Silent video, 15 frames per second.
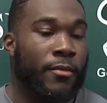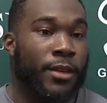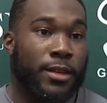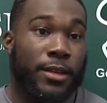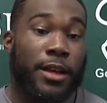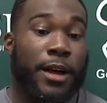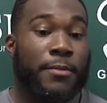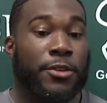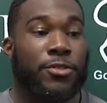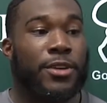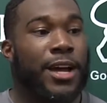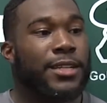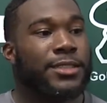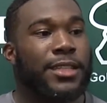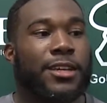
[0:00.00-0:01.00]
Yeah, I mean, you
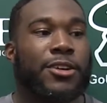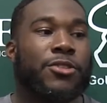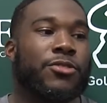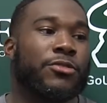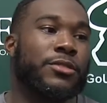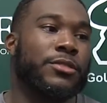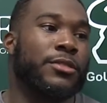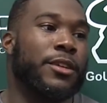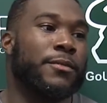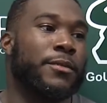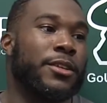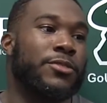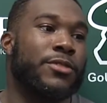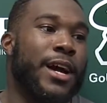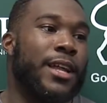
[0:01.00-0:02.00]
got to stay hungry, you know what I
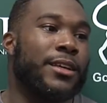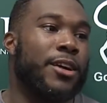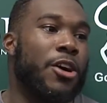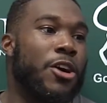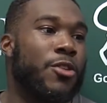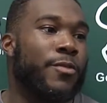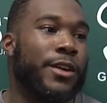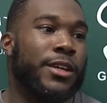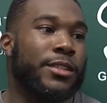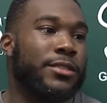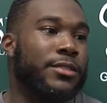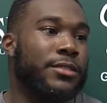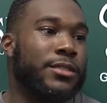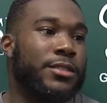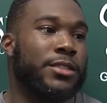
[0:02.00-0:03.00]
mean? You got to
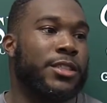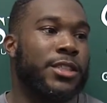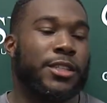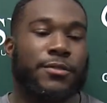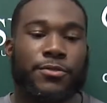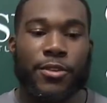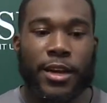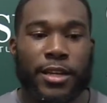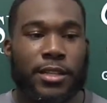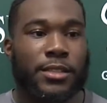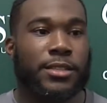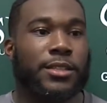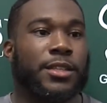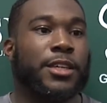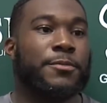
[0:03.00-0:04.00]
always achieve
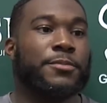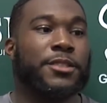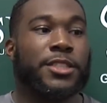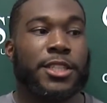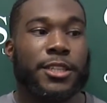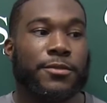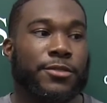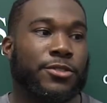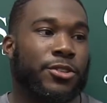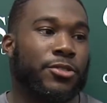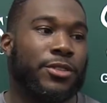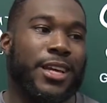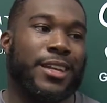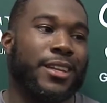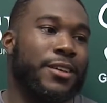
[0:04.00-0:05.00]
greatness and keep achieving. You know, you
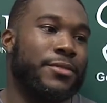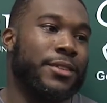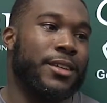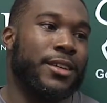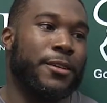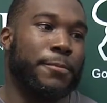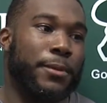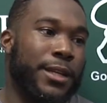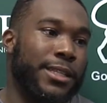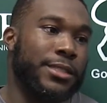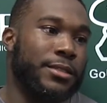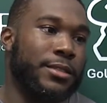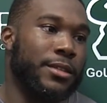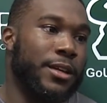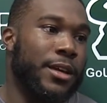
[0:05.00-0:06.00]
can't never get
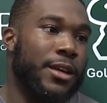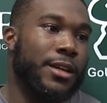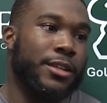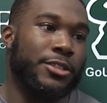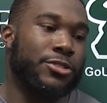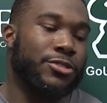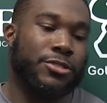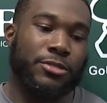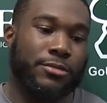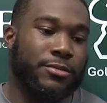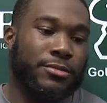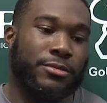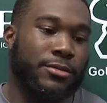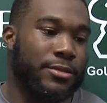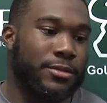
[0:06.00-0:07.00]
complacent because, you know,
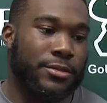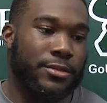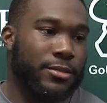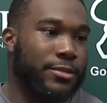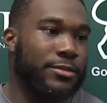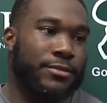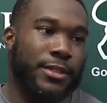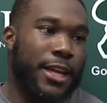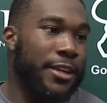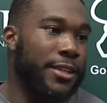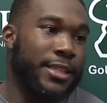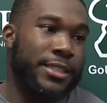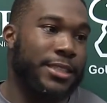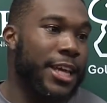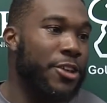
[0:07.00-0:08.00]

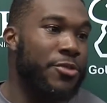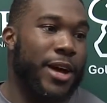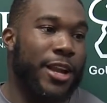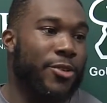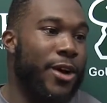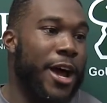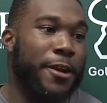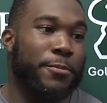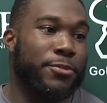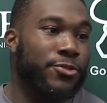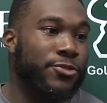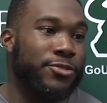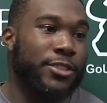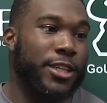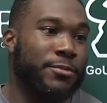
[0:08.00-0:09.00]
each day you got to go out and
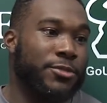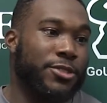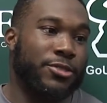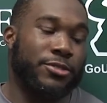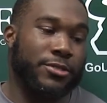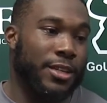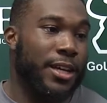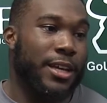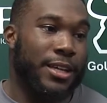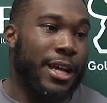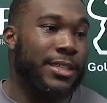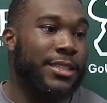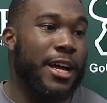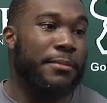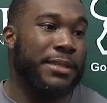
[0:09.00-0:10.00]
prove something. So
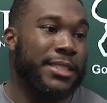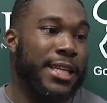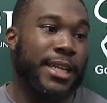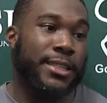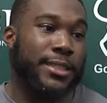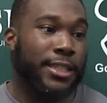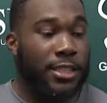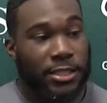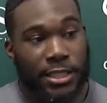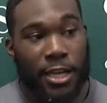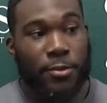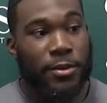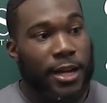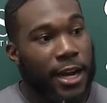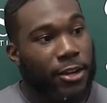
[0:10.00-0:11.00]
that's our mentality. Each day
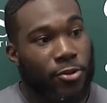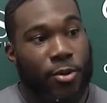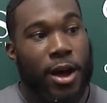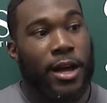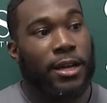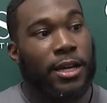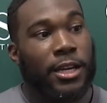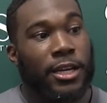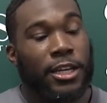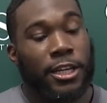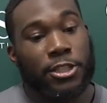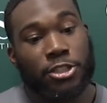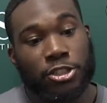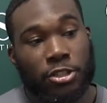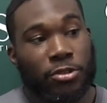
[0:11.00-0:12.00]
we got to go out
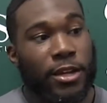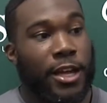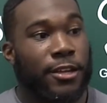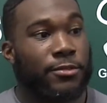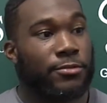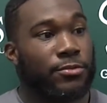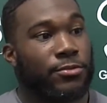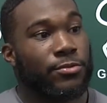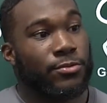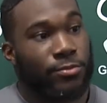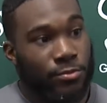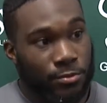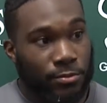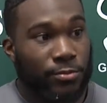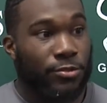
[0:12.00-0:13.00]
and show that,
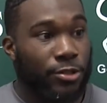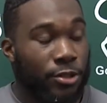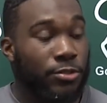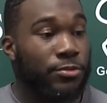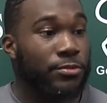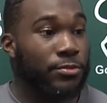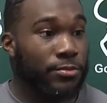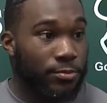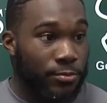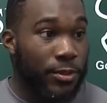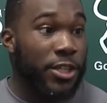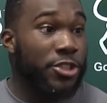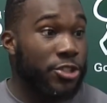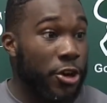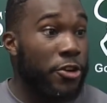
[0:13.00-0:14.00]
you know, we
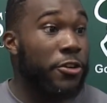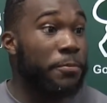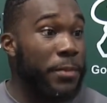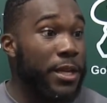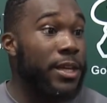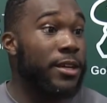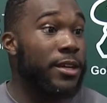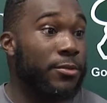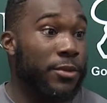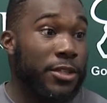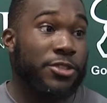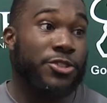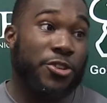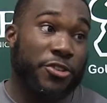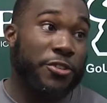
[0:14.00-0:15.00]
deserve to be We
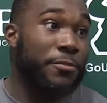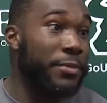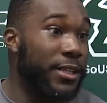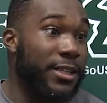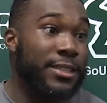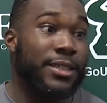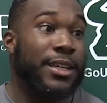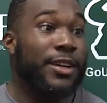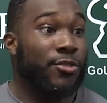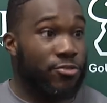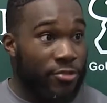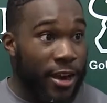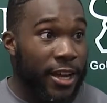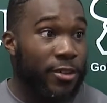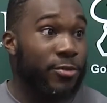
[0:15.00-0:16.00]
deserve to be
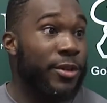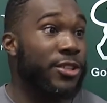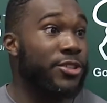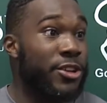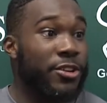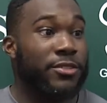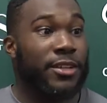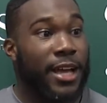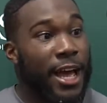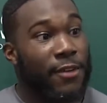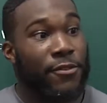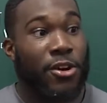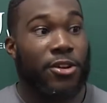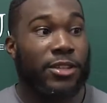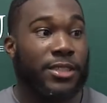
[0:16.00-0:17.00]
ranked. We deserve to
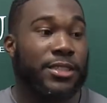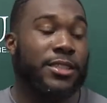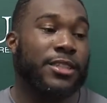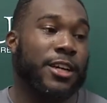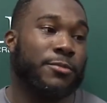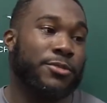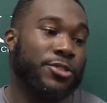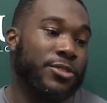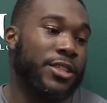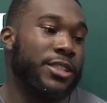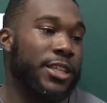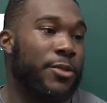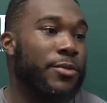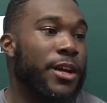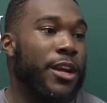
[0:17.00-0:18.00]
have all these good numbers. So each
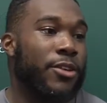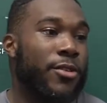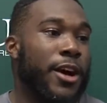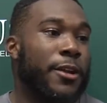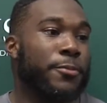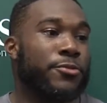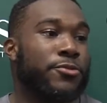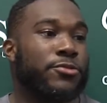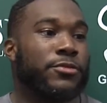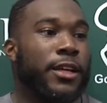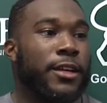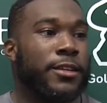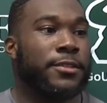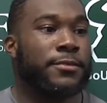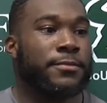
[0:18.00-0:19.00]
day we got to go out and prove
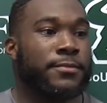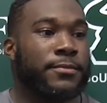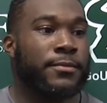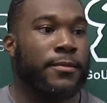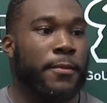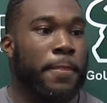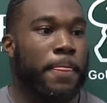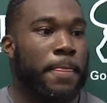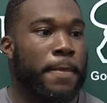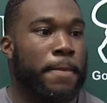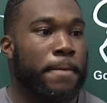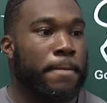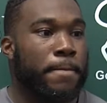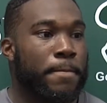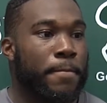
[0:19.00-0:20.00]
that. And you're living
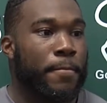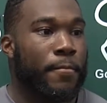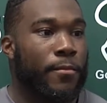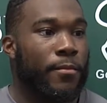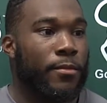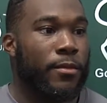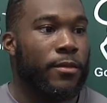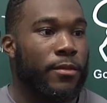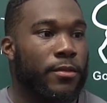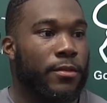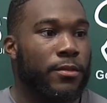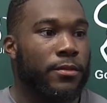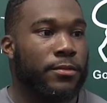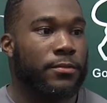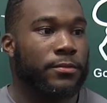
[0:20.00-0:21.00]
proof the next play could be
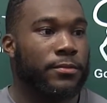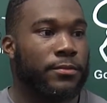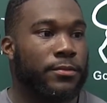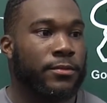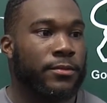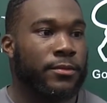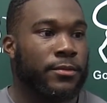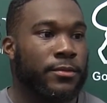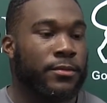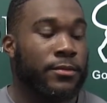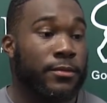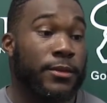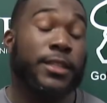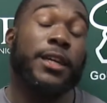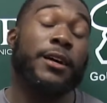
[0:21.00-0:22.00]
your last, right?
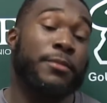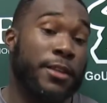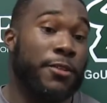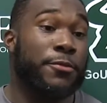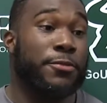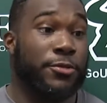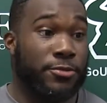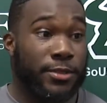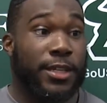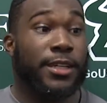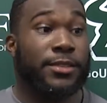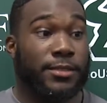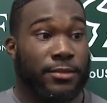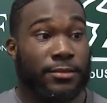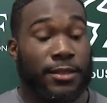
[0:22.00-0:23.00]
Yeah, I'm living proof,
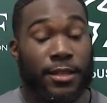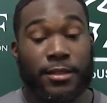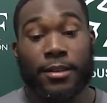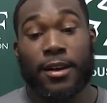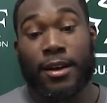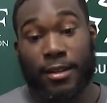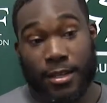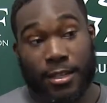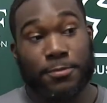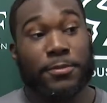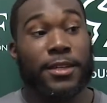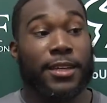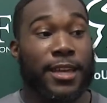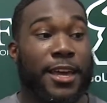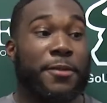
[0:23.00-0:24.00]
yes. Thank God. The next
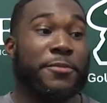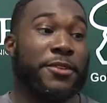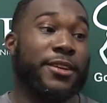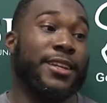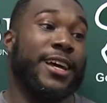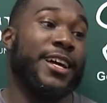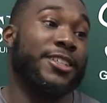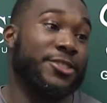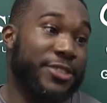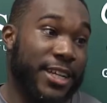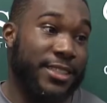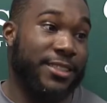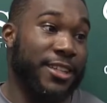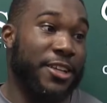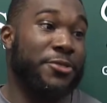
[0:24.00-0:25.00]
play can be your last. So
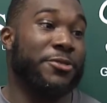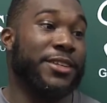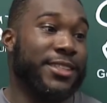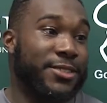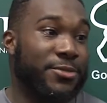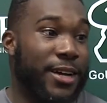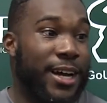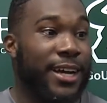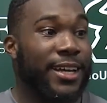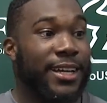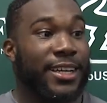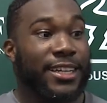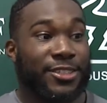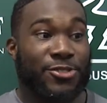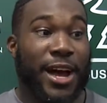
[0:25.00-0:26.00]
that's another reason why,
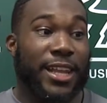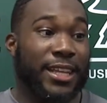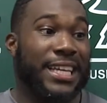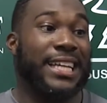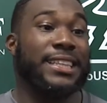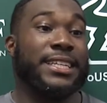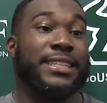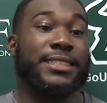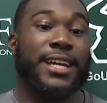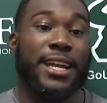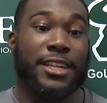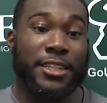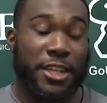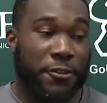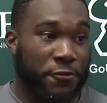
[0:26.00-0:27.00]
you know, I look at things kind
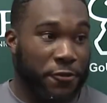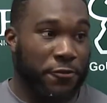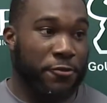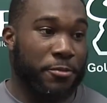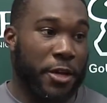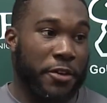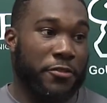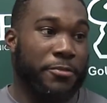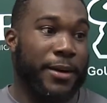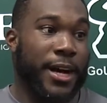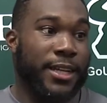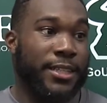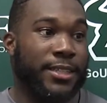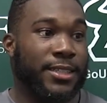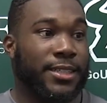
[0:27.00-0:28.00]
of different from everybody.